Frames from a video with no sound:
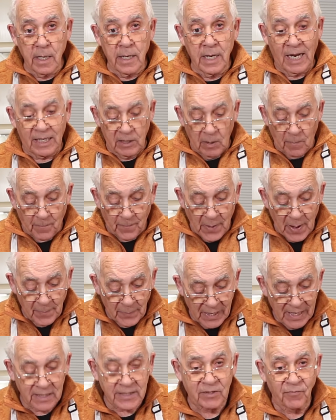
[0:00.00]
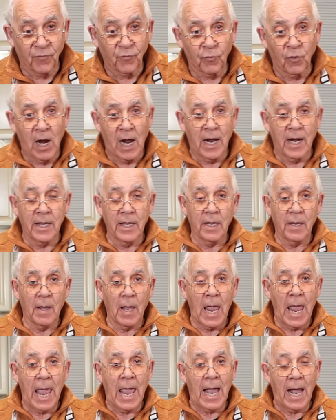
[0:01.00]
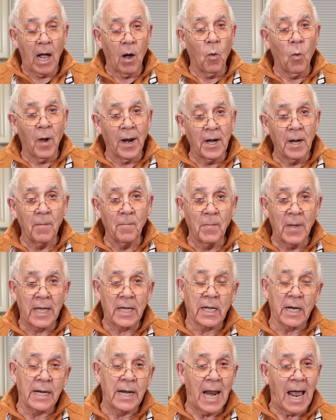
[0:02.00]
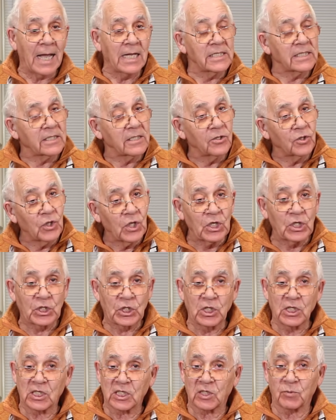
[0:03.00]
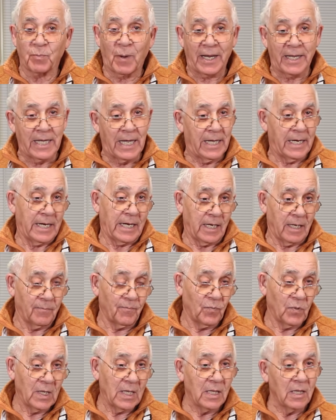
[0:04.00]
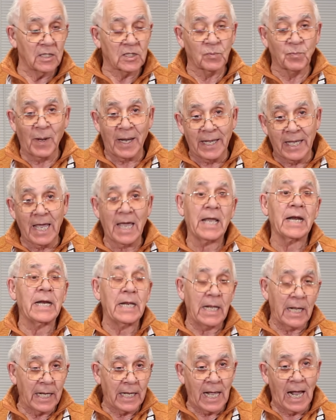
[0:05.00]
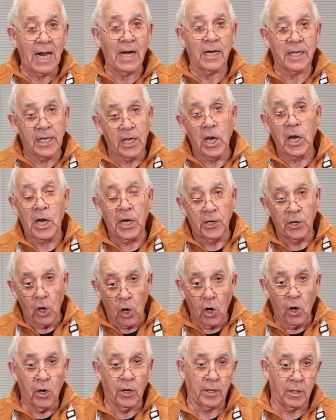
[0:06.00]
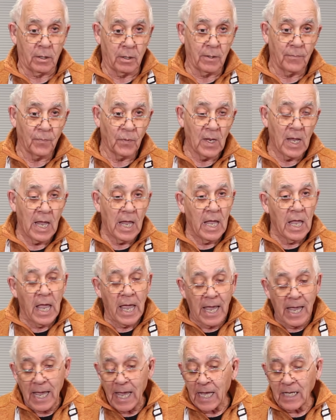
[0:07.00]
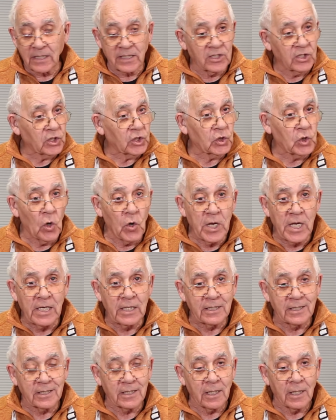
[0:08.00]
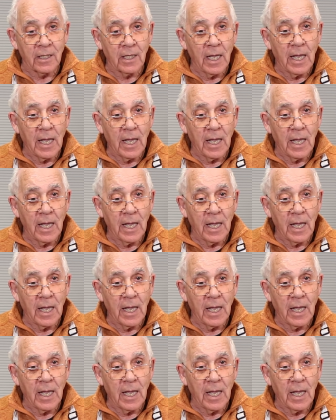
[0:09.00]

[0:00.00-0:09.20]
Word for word: Now the pepper is fried, and I want to make a nice dish of spaghetti. Spaghetti, garlic, and oil. It's so easy.